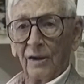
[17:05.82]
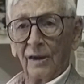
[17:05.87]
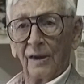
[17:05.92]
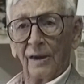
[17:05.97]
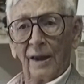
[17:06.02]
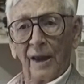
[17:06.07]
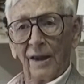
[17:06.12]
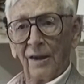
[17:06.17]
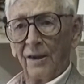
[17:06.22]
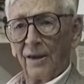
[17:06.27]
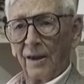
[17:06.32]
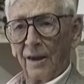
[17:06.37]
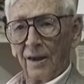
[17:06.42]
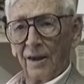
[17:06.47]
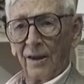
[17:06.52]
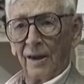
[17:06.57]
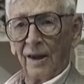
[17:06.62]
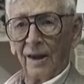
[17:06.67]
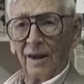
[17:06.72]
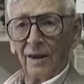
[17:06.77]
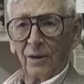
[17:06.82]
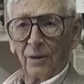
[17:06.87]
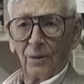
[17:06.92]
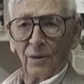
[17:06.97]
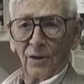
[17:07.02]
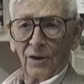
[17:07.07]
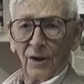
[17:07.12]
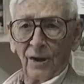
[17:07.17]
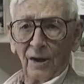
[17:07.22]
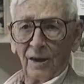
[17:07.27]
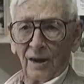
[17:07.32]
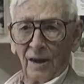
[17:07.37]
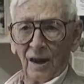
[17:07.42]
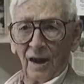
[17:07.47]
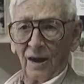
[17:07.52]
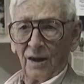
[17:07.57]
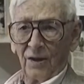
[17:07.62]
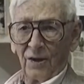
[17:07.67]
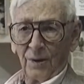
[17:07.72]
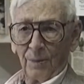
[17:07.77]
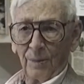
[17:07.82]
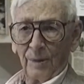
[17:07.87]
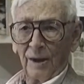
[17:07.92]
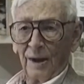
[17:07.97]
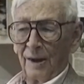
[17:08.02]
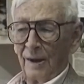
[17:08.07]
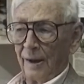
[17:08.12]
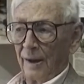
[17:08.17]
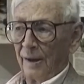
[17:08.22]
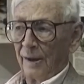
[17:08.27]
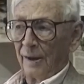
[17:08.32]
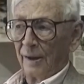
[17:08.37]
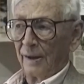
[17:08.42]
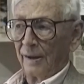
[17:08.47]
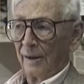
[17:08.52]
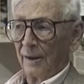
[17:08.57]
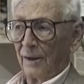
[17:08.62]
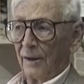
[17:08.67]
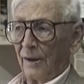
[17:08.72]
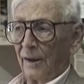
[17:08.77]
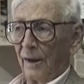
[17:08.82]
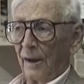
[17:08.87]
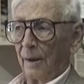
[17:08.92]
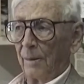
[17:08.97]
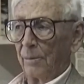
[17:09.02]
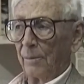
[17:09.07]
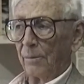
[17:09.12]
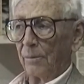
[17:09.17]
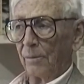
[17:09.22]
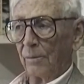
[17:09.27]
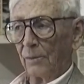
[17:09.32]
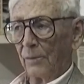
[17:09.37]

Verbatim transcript: and Hastings Keith, who was our congressman at the time,